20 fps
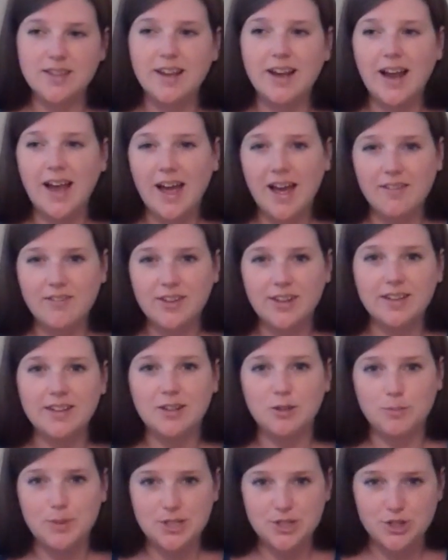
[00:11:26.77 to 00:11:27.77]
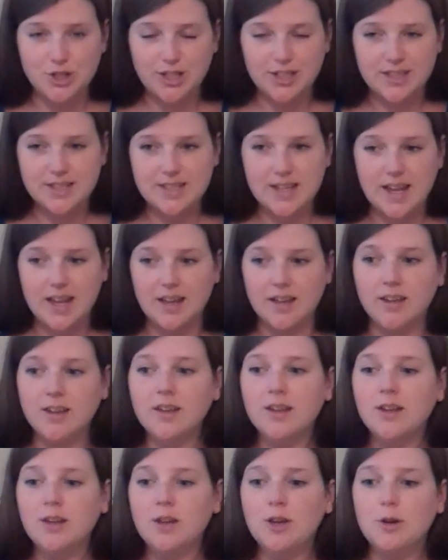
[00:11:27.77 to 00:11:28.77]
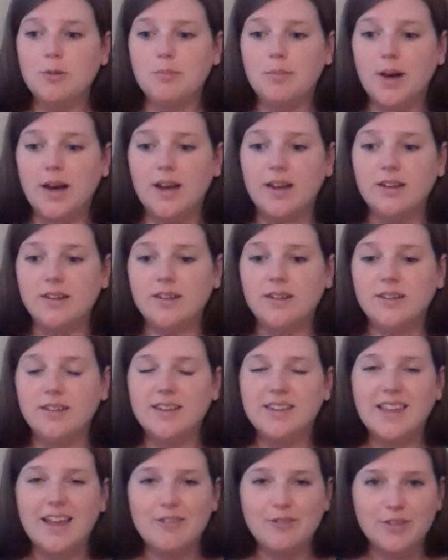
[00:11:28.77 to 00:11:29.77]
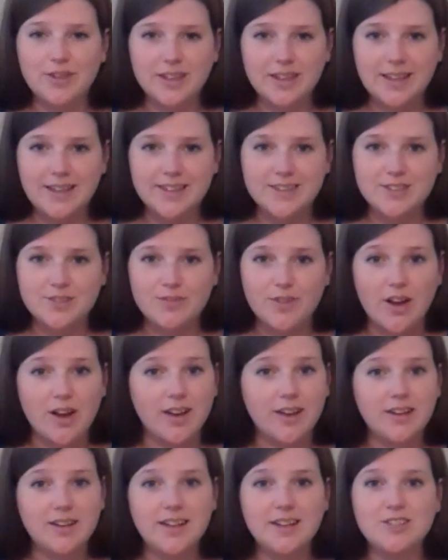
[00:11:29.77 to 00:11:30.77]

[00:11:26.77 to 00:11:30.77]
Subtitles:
And I have it a little bit during the day, but that really is fine.